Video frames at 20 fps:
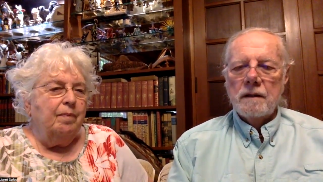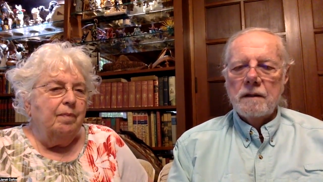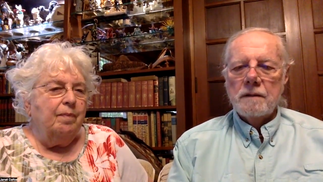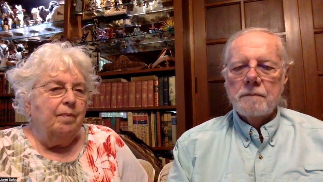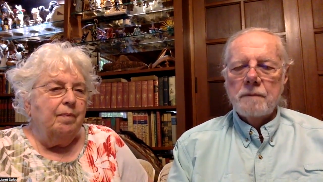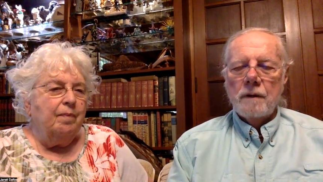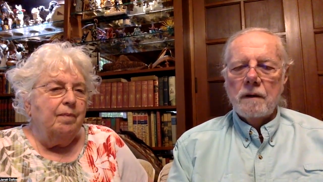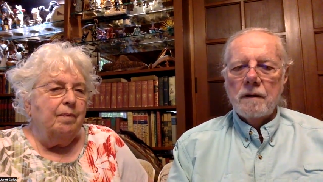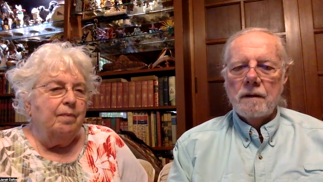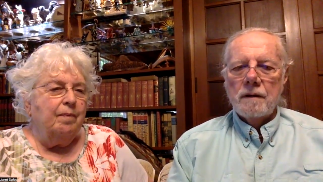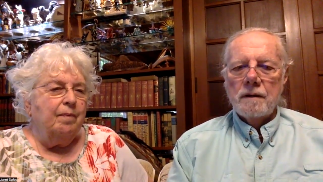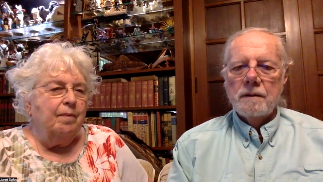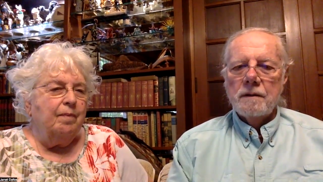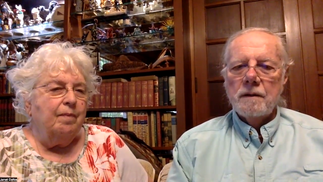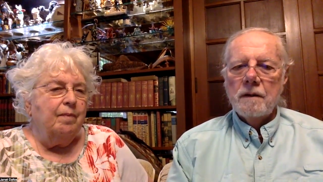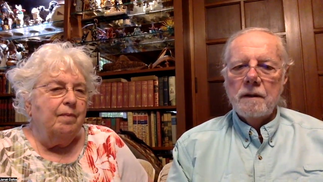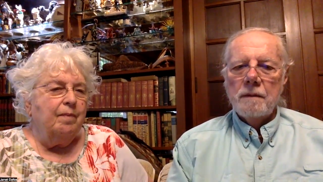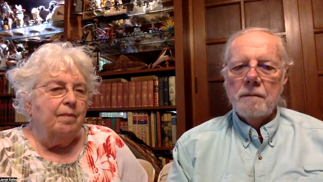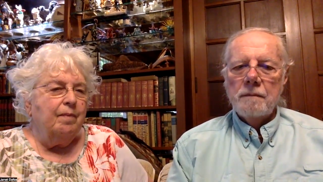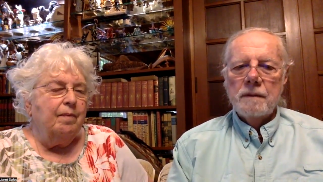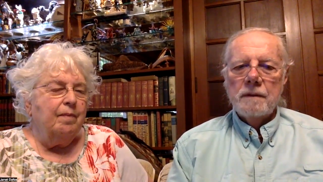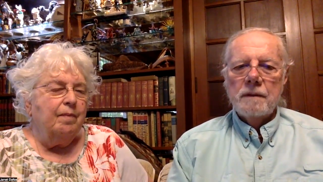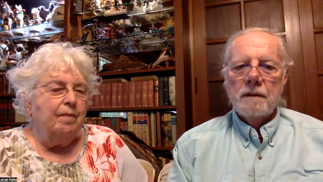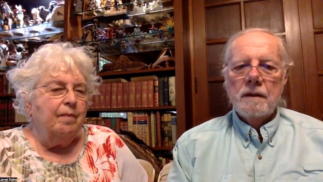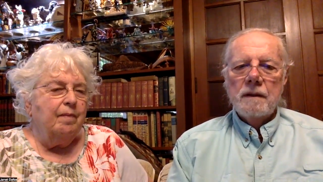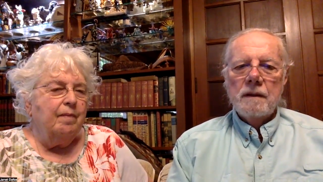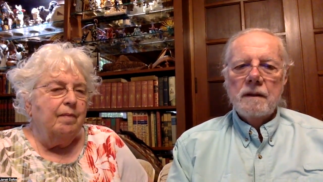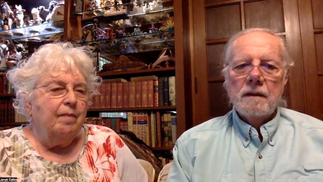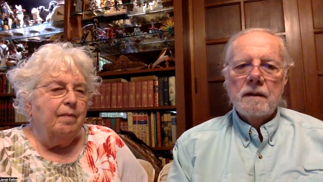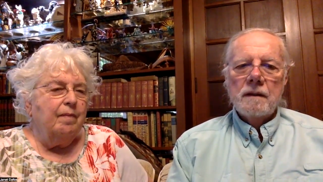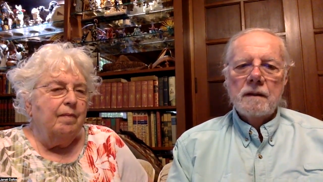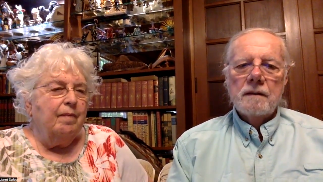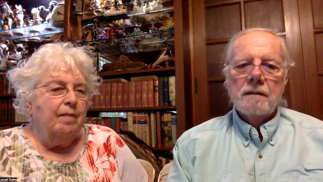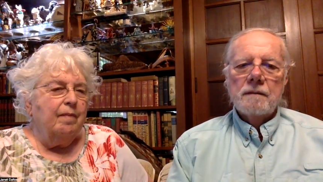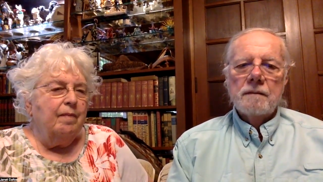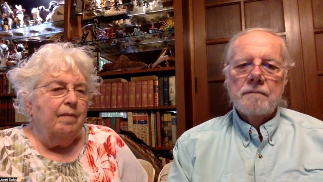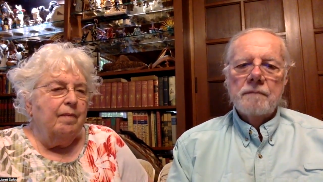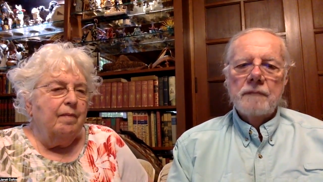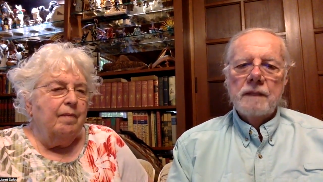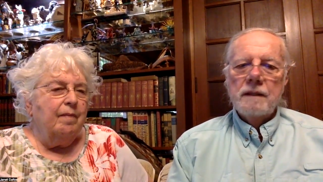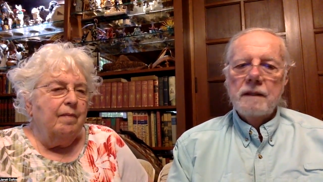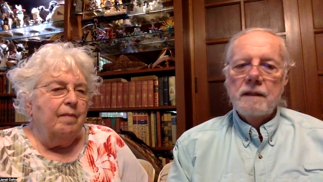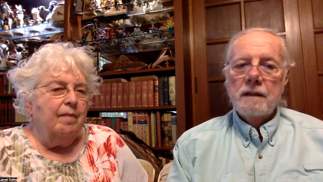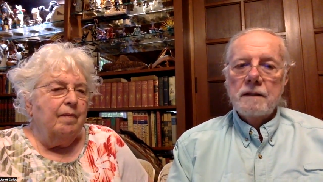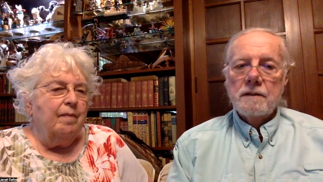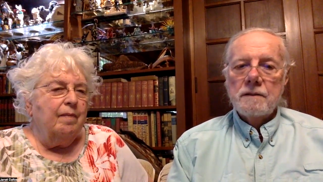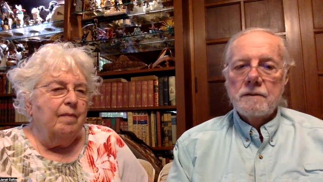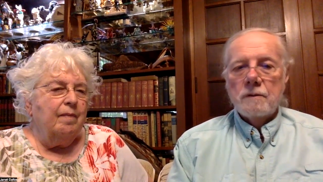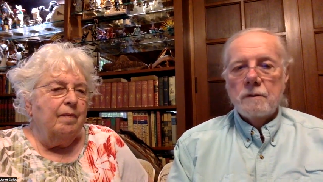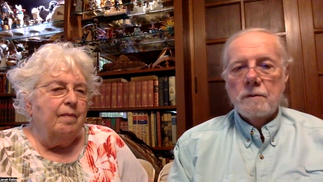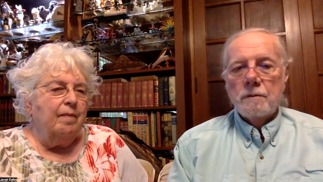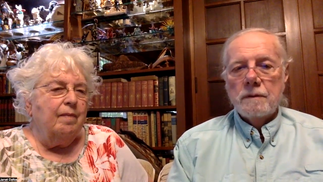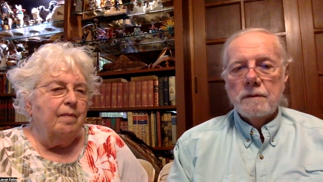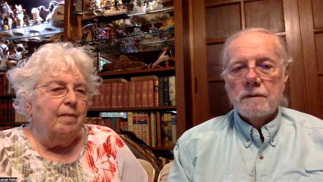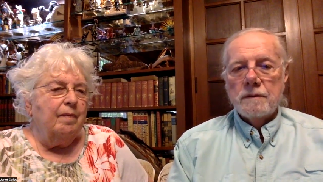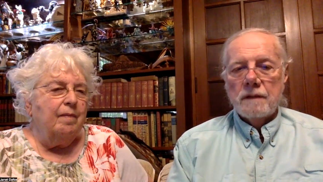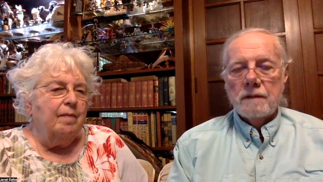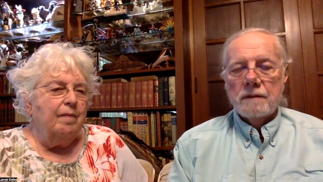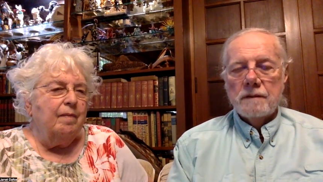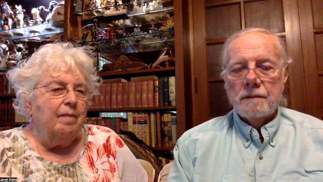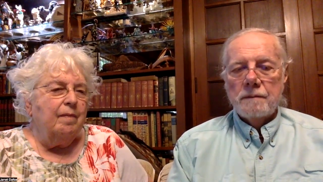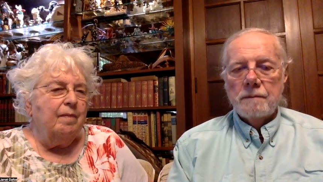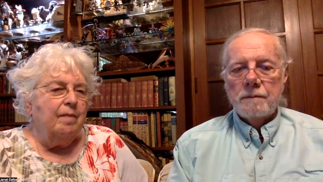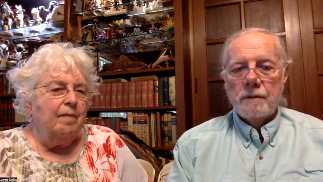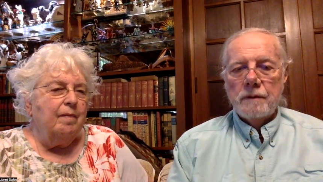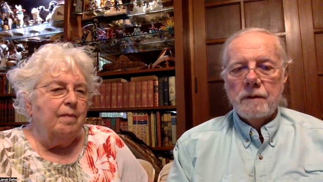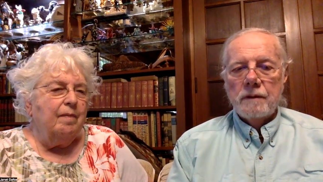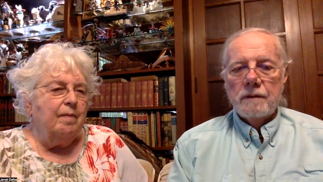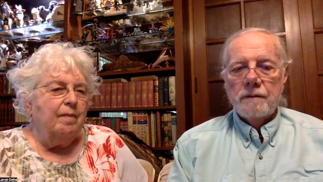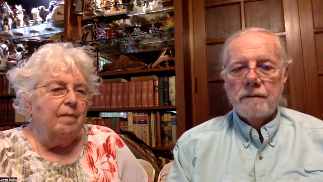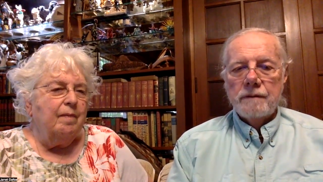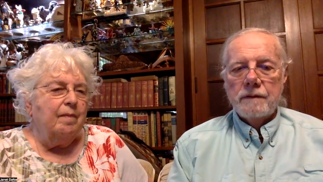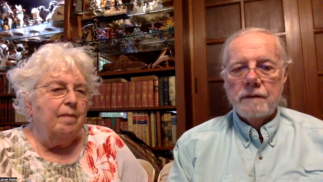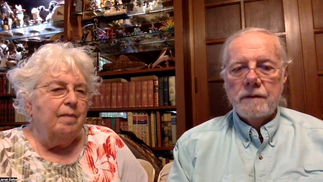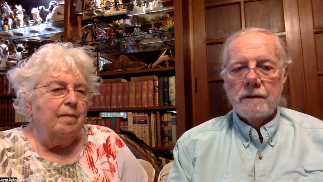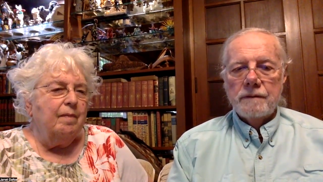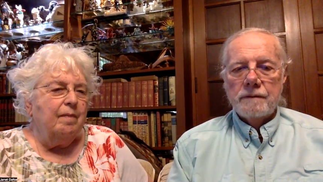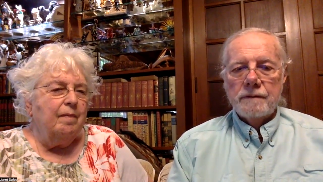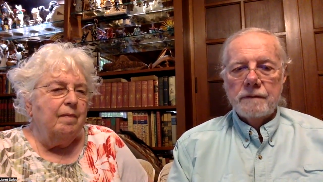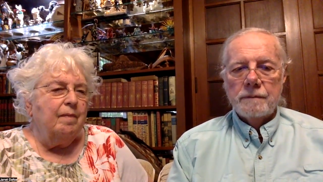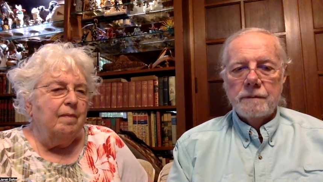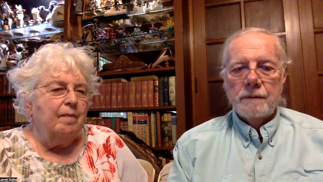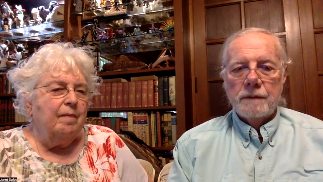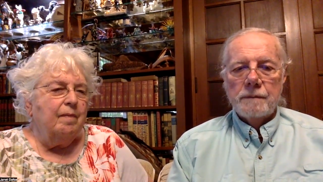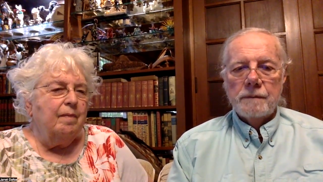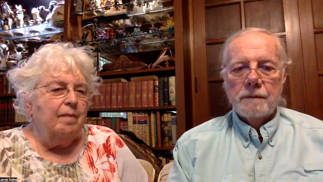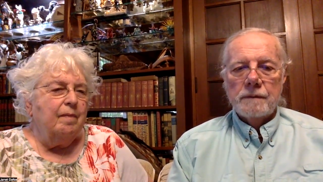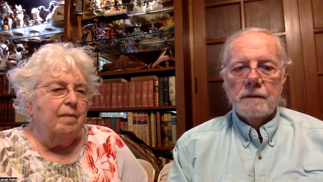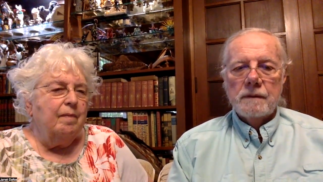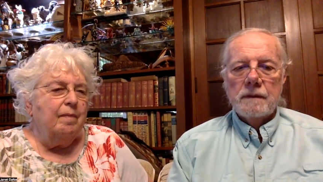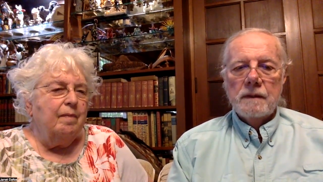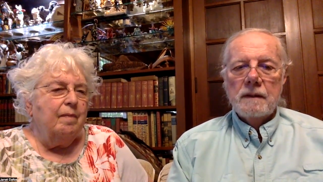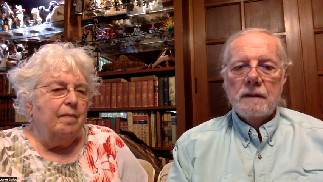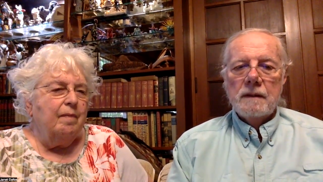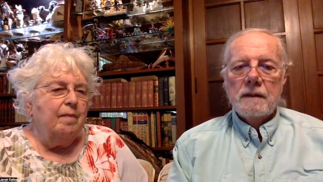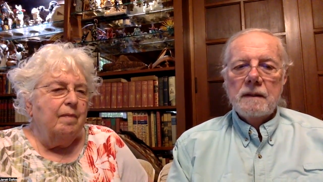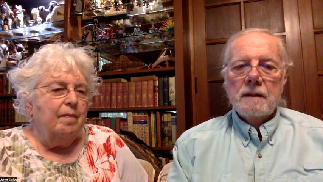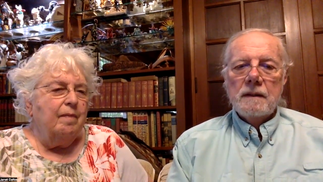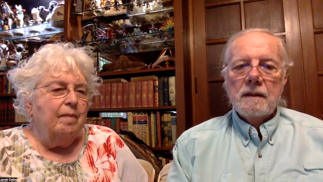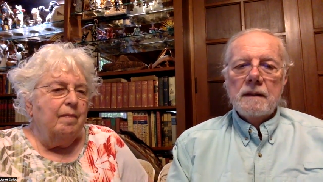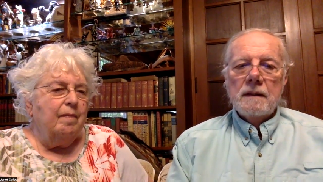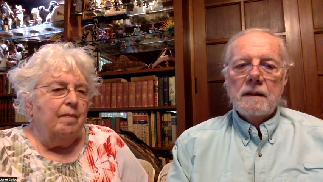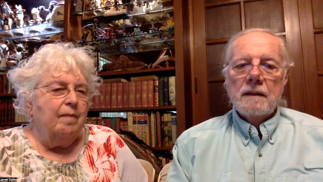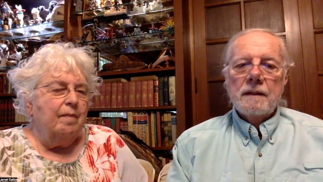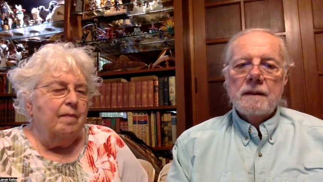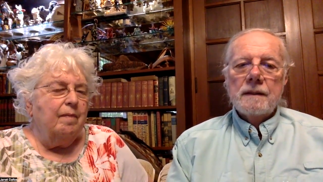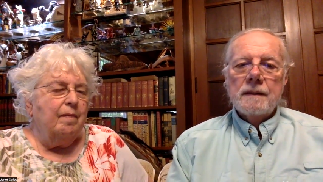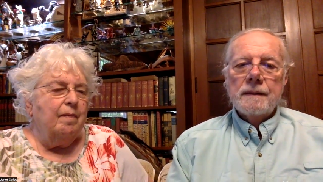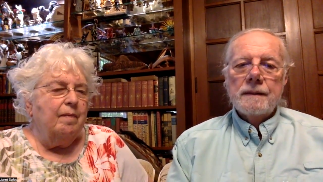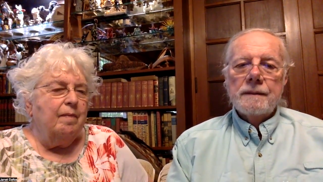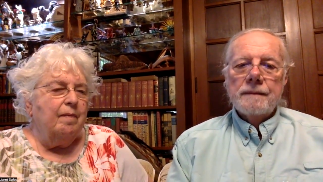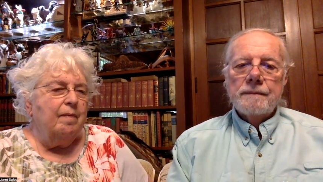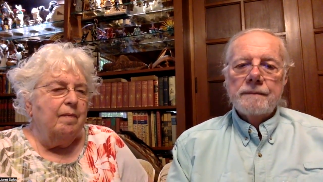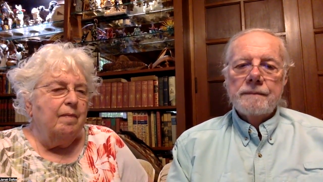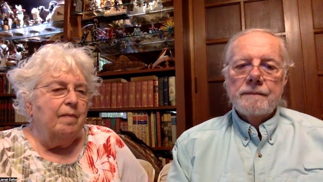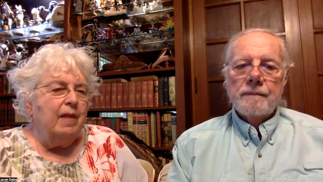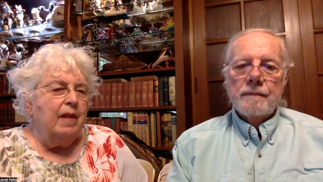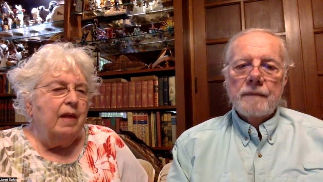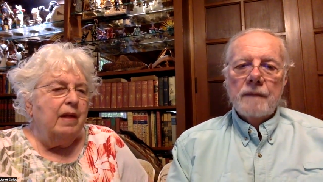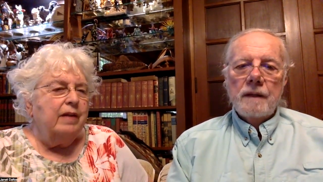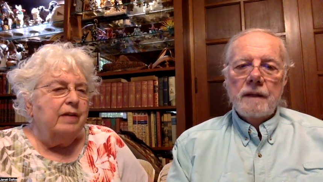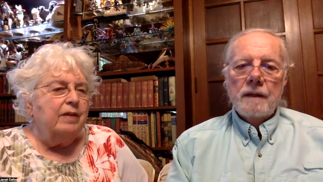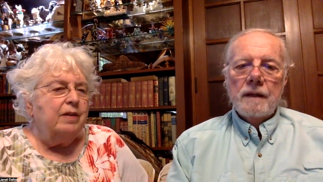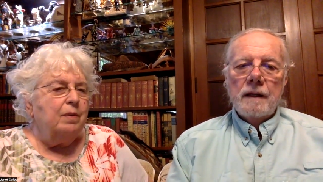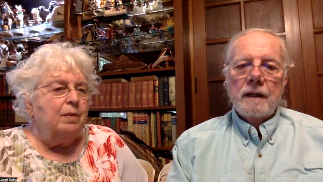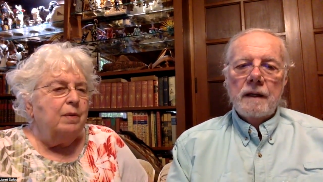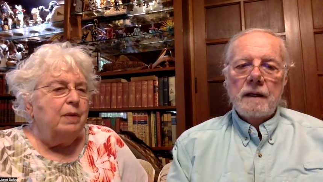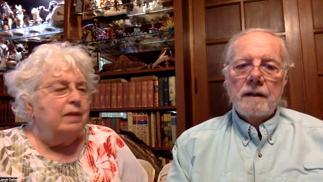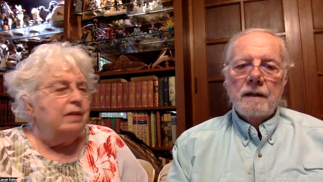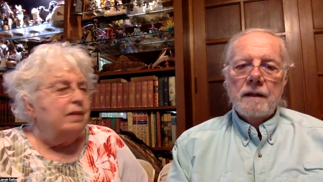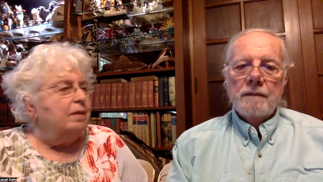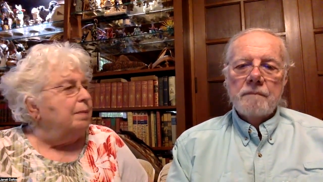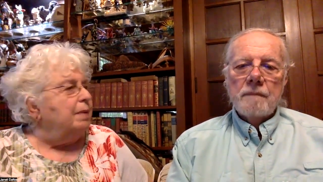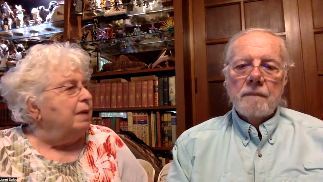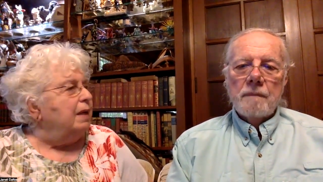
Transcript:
Speaker 1: least part of the time. Uh, making it Zoom is actually pretty convenient for people. Um,
Speaker 2: so what's it, the